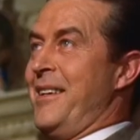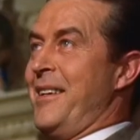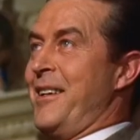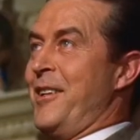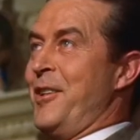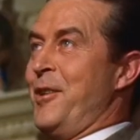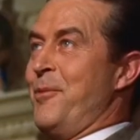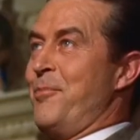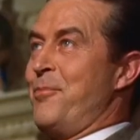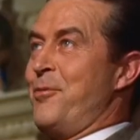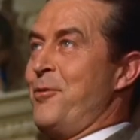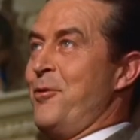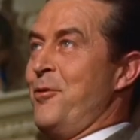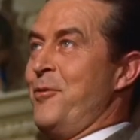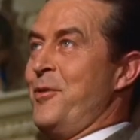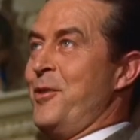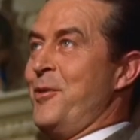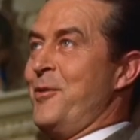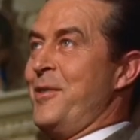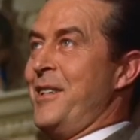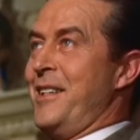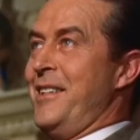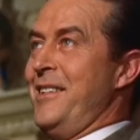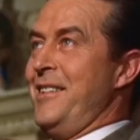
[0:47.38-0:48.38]
Can you prove
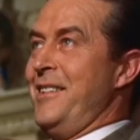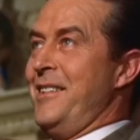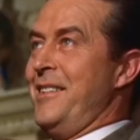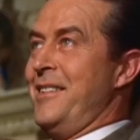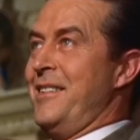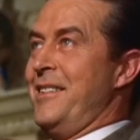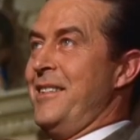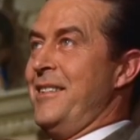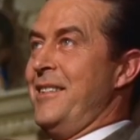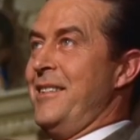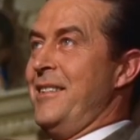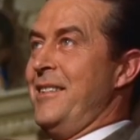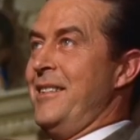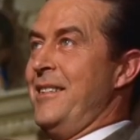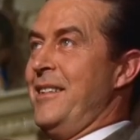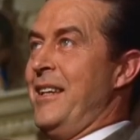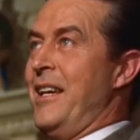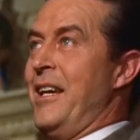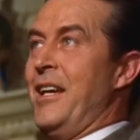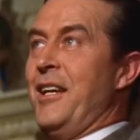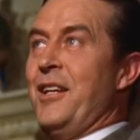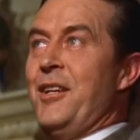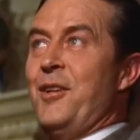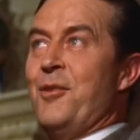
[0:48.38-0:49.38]
you didn't?
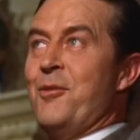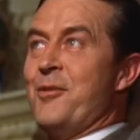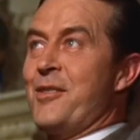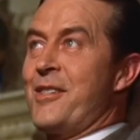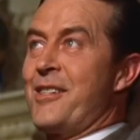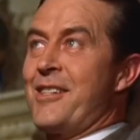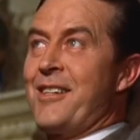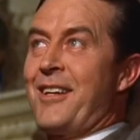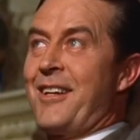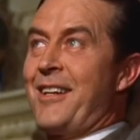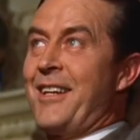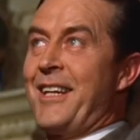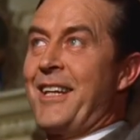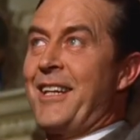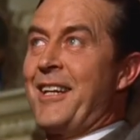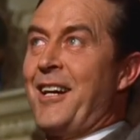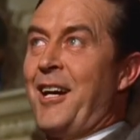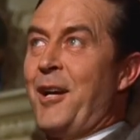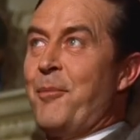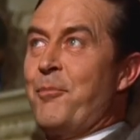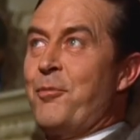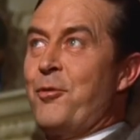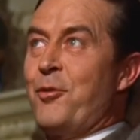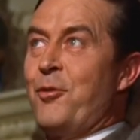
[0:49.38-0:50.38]
You certainly
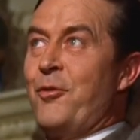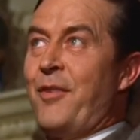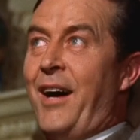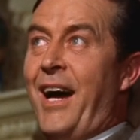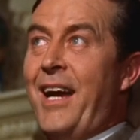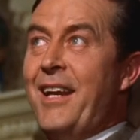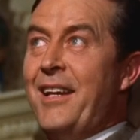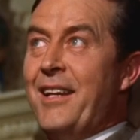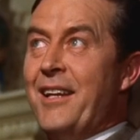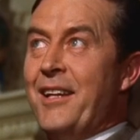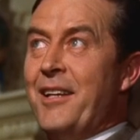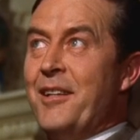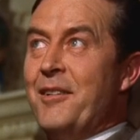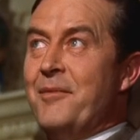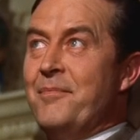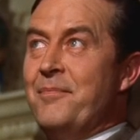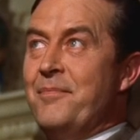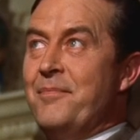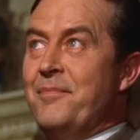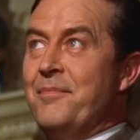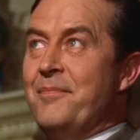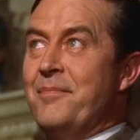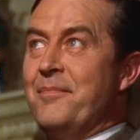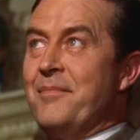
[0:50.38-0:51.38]
can't prove I did.
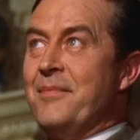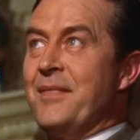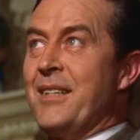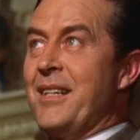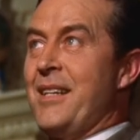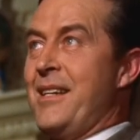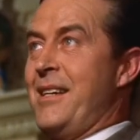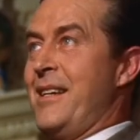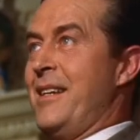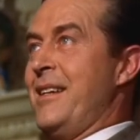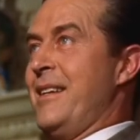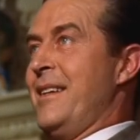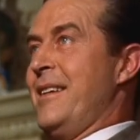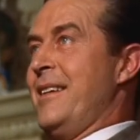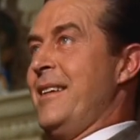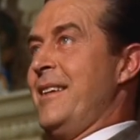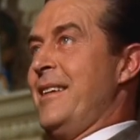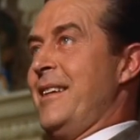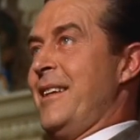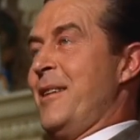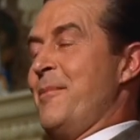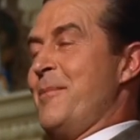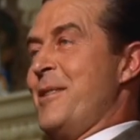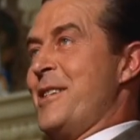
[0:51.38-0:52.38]

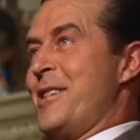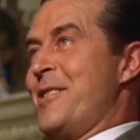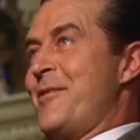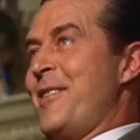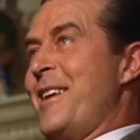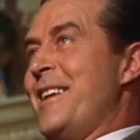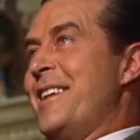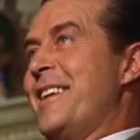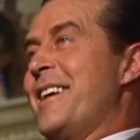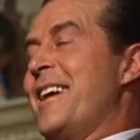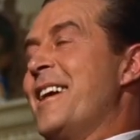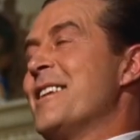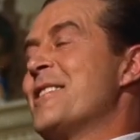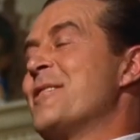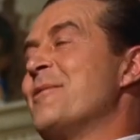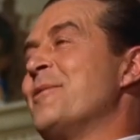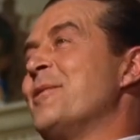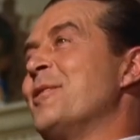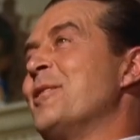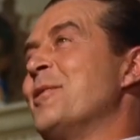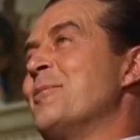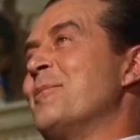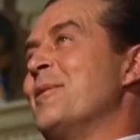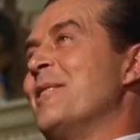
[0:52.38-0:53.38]
It'll be a straight case of
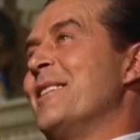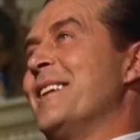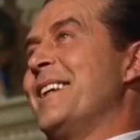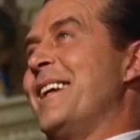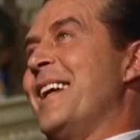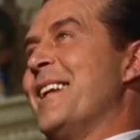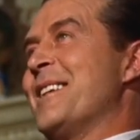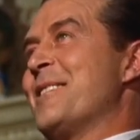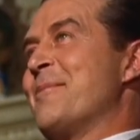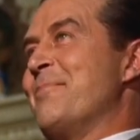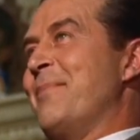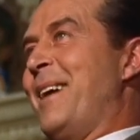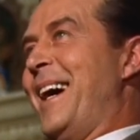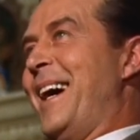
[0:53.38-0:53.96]
your word against